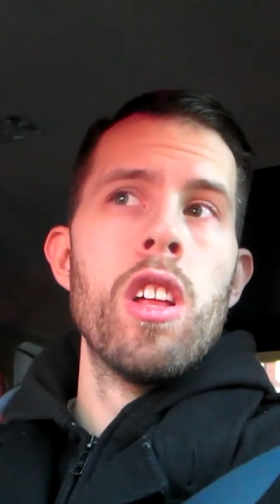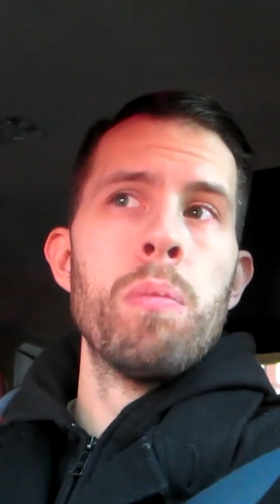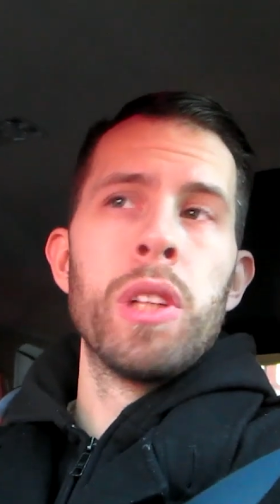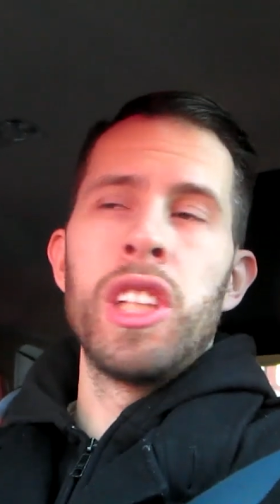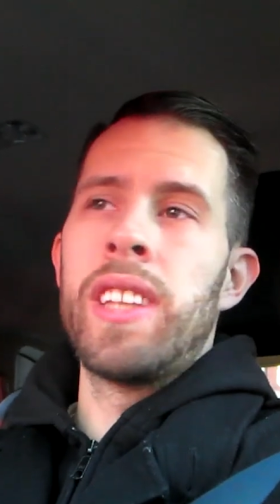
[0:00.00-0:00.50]

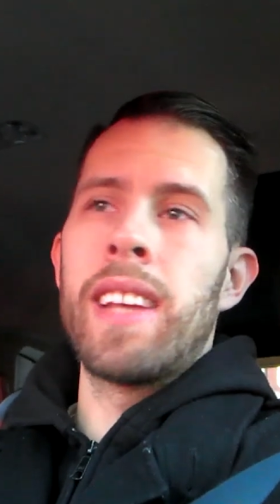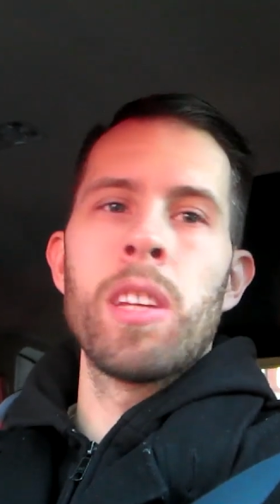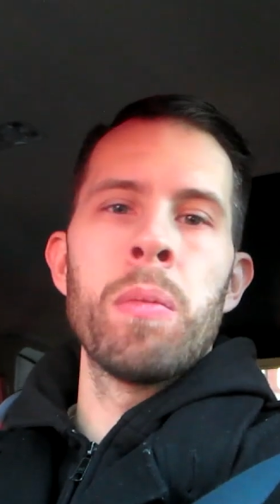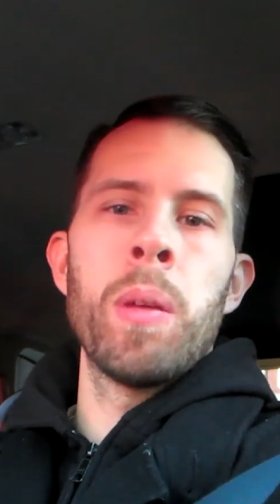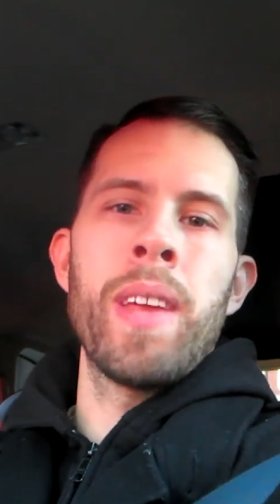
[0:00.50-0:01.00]
But she takes
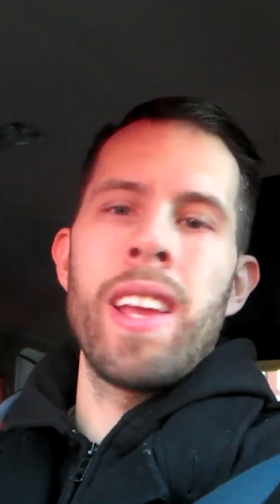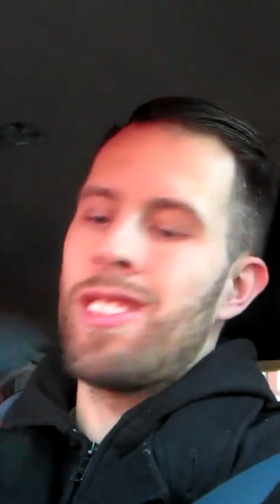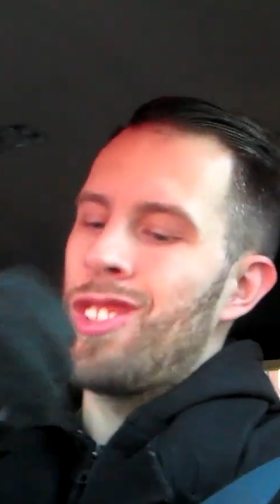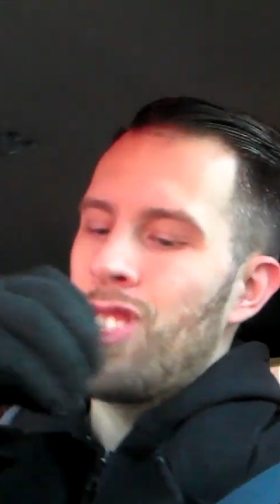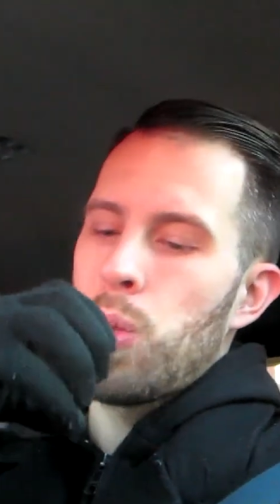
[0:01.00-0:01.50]
them lemonades
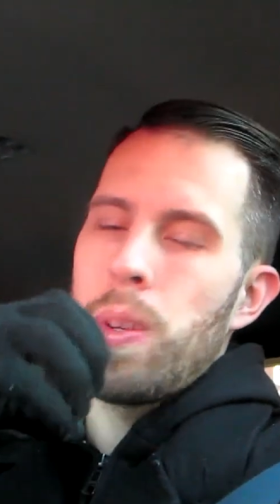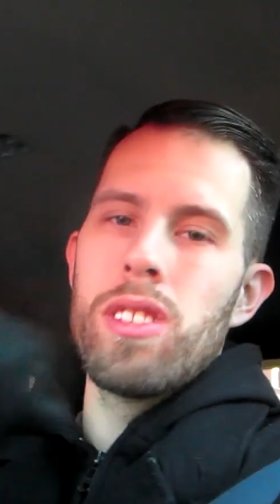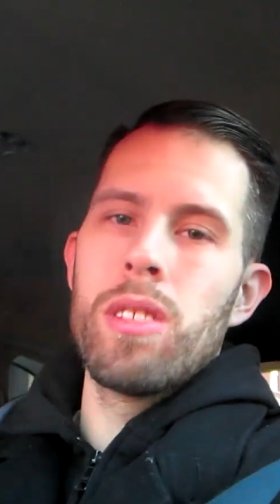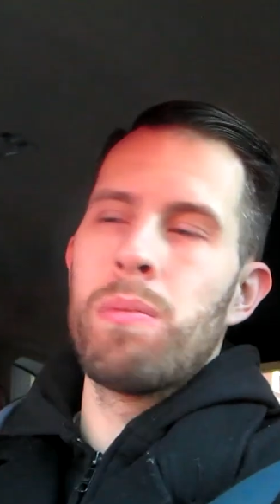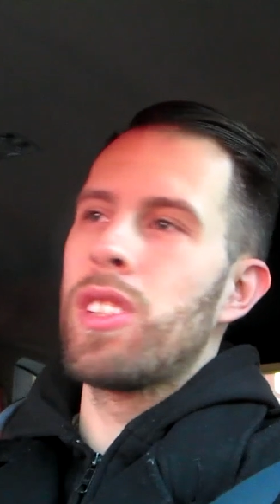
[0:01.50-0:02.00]
and she
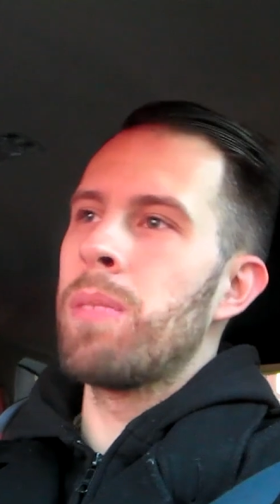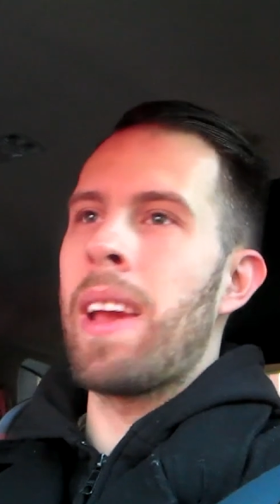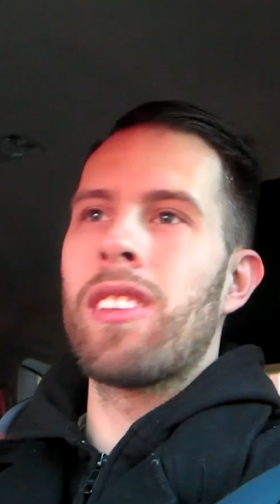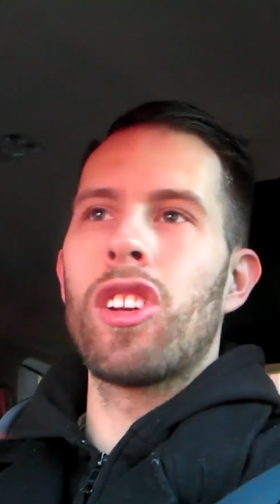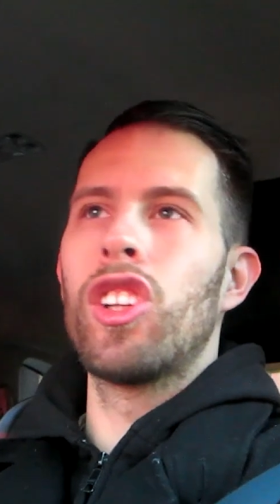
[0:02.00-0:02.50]
squeezes them. She
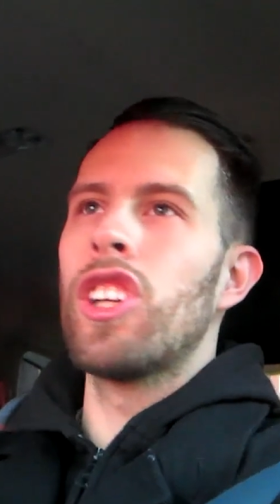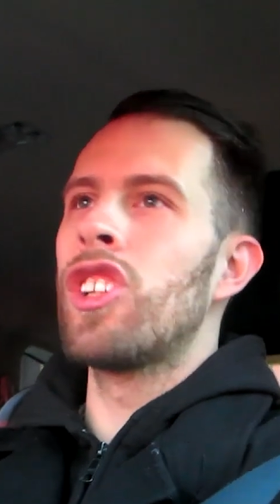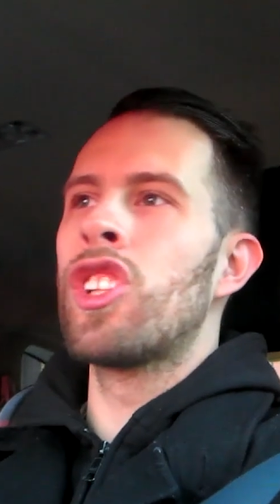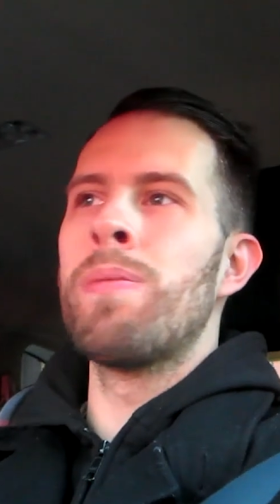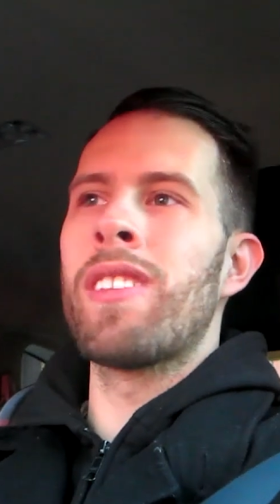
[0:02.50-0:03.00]
makes a
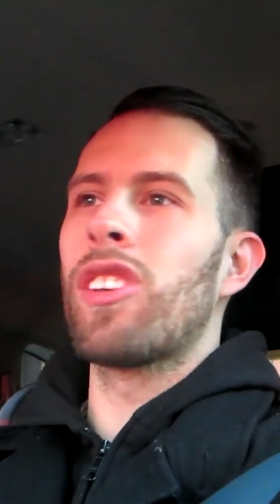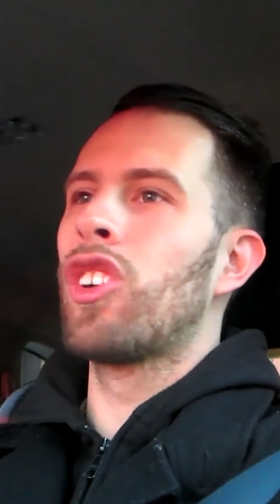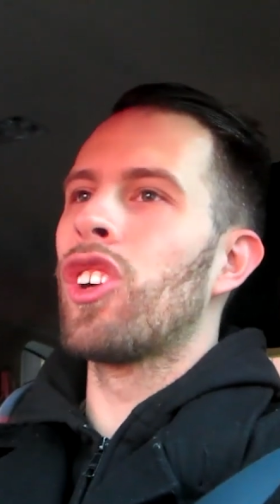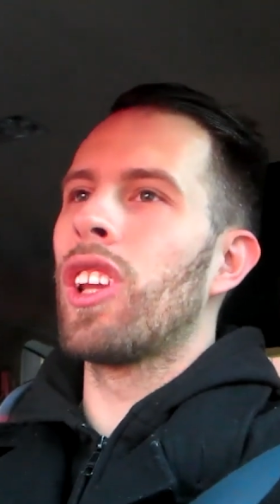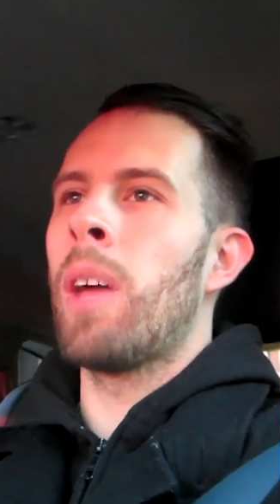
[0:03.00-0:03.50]
good she makes a
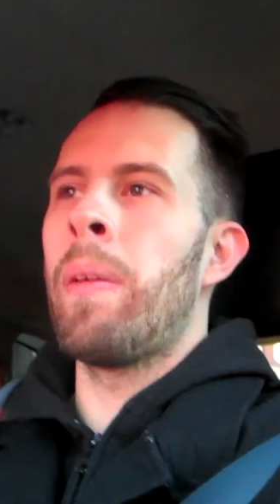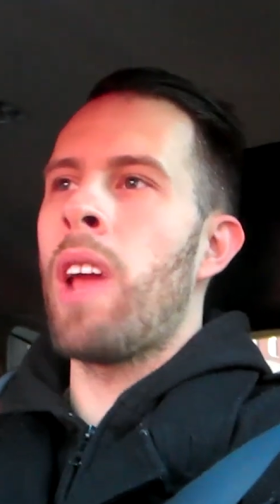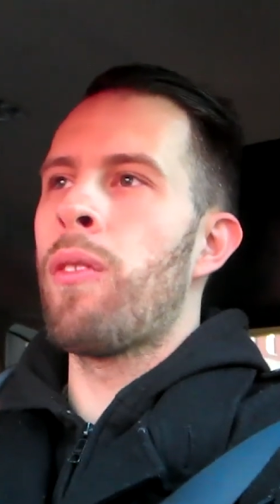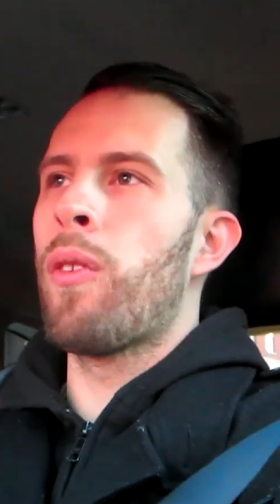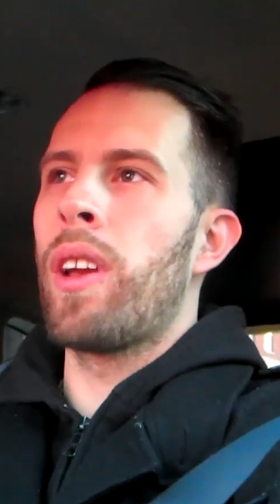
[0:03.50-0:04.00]
good
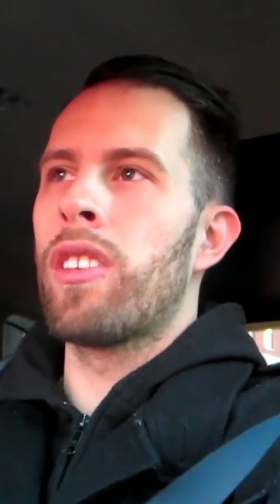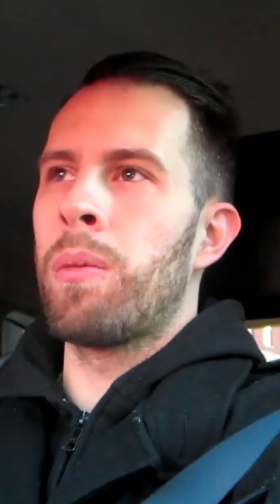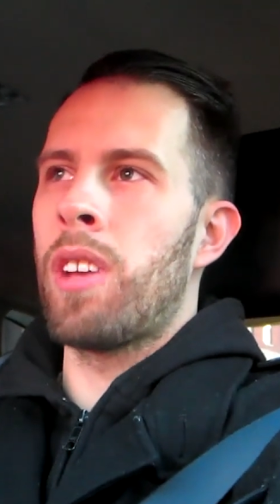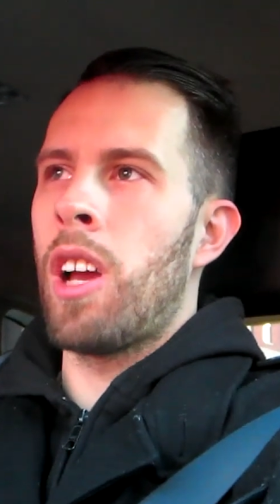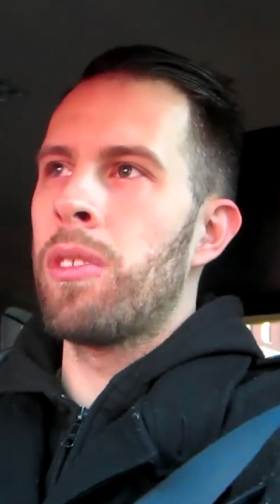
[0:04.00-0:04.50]
lemonade for you
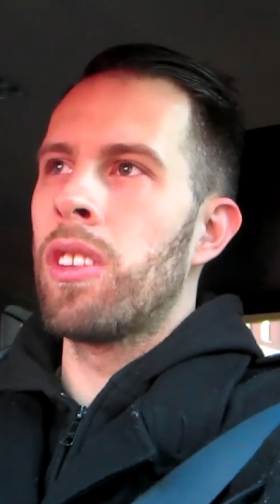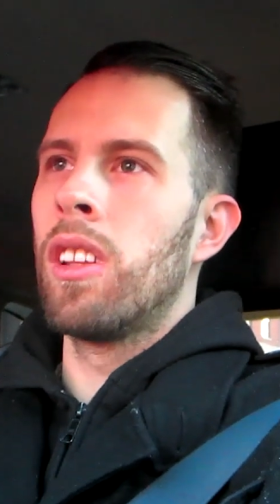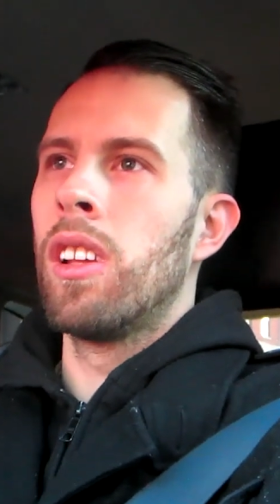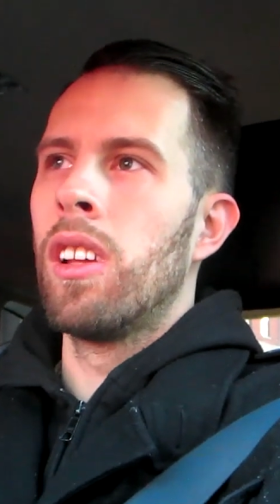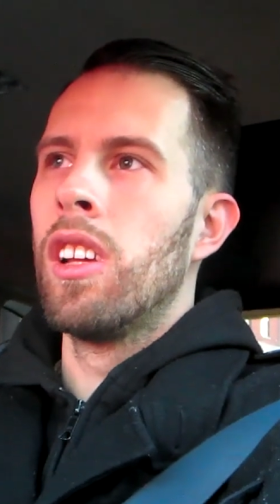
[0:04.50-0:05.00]
sometimes.
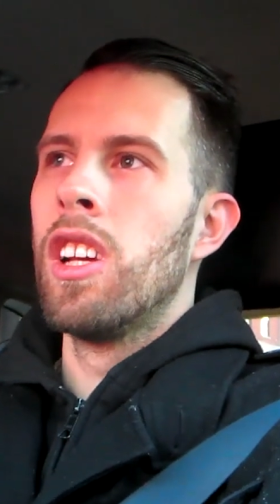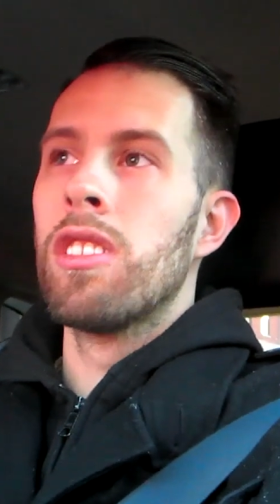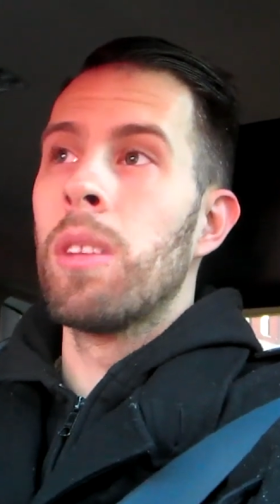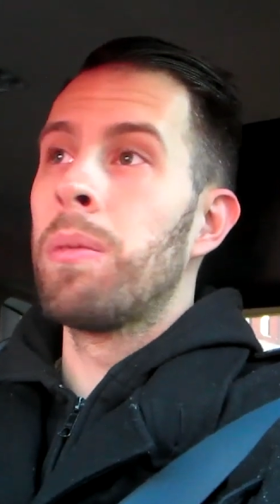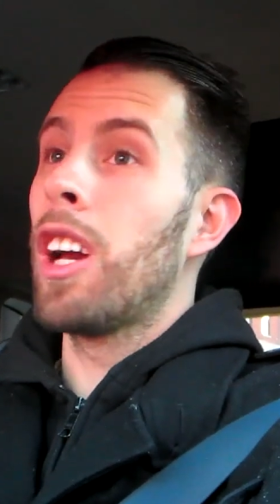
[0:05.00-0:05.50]

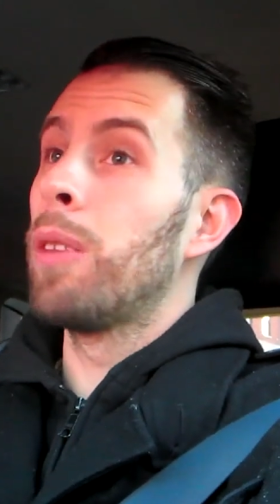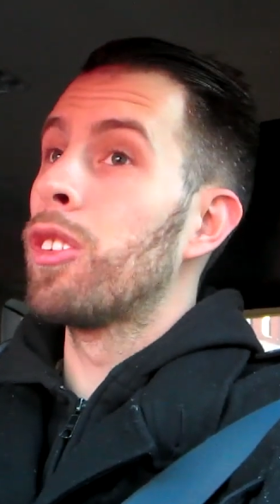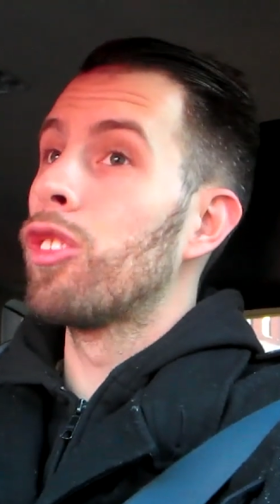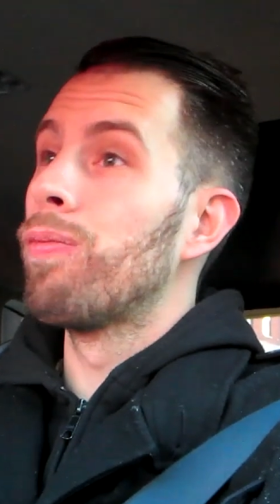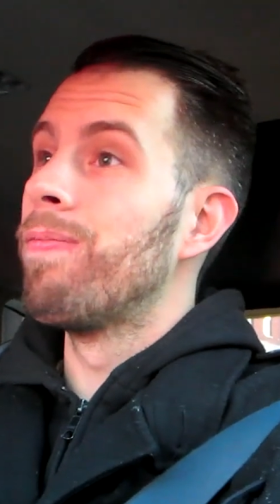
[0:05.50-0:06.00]
Sometimes
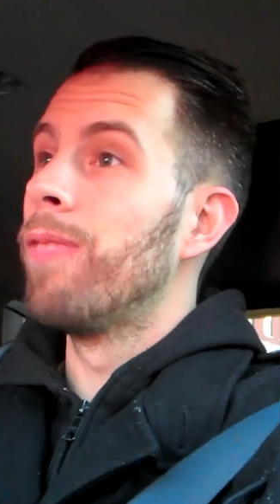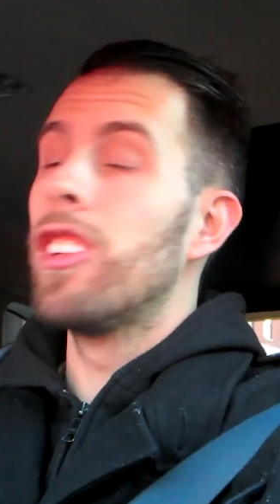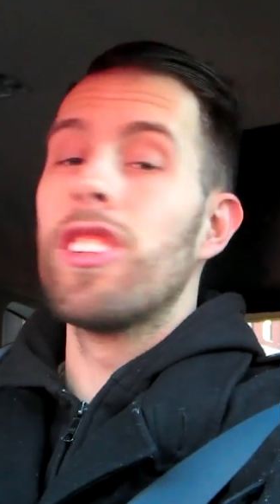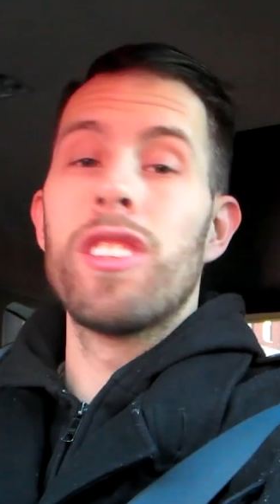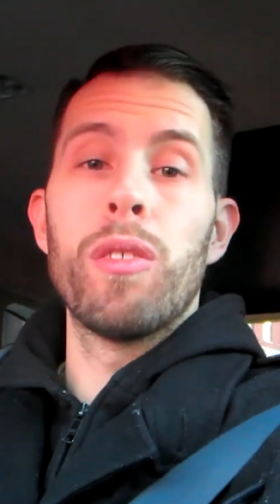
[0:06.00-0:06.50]

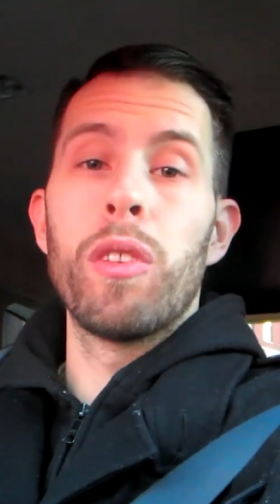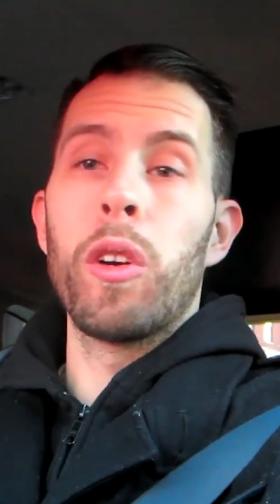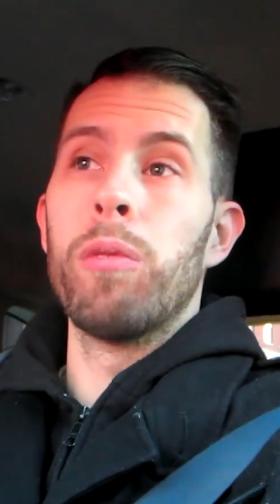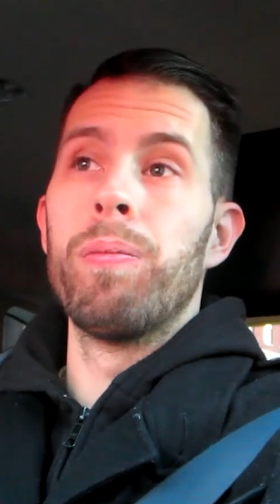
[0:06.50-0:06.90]
it's just difficult.